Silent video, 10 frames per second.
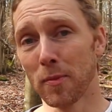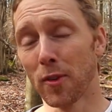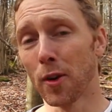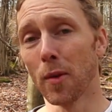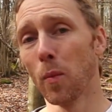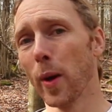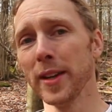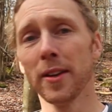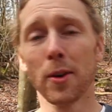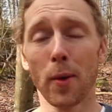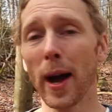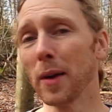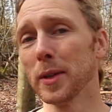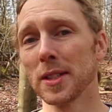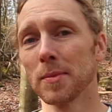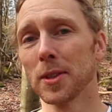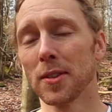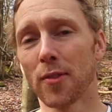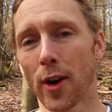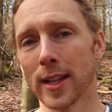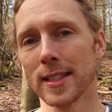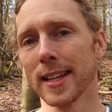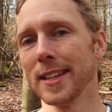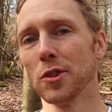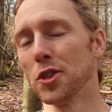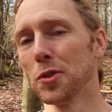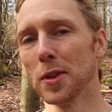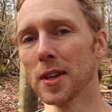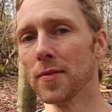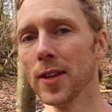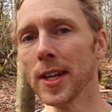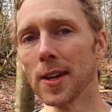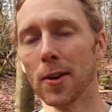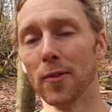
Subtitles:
for when you go out with some good friends and you're shooting a video,